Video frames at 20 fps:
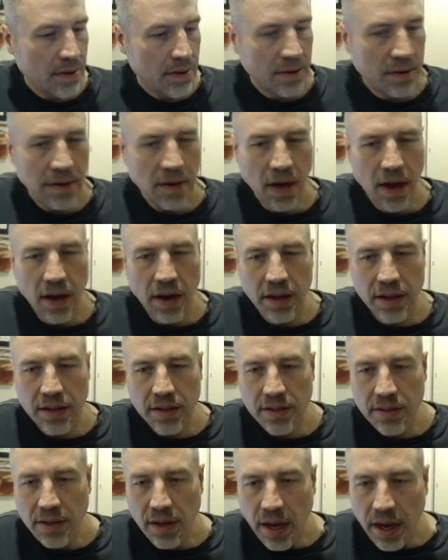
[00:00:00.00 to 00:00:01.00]
Now
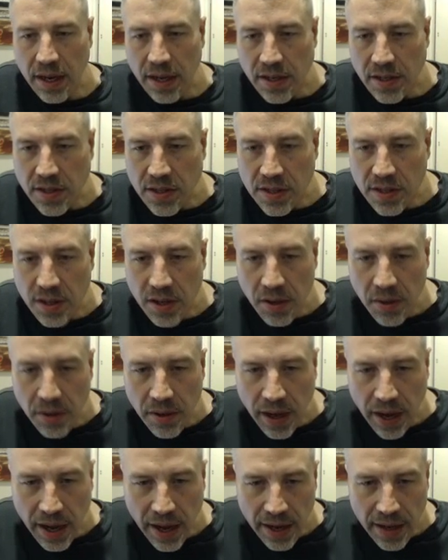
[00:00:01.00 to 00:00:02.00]
I can skew
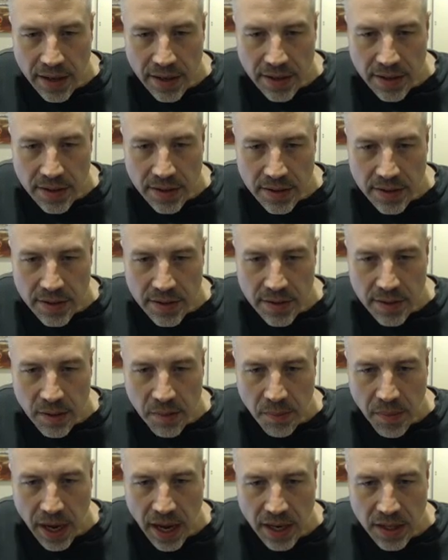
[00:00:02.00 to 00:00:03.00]
that to
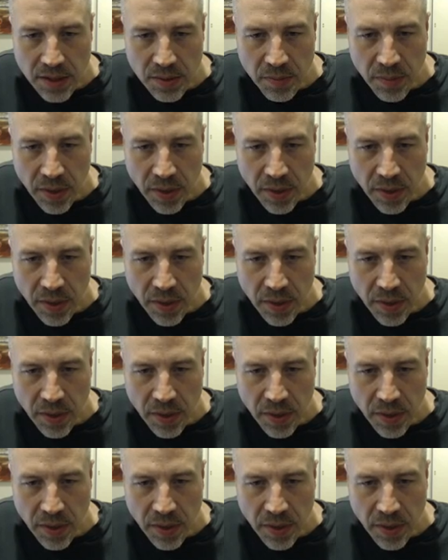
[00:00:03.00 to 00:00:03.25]
match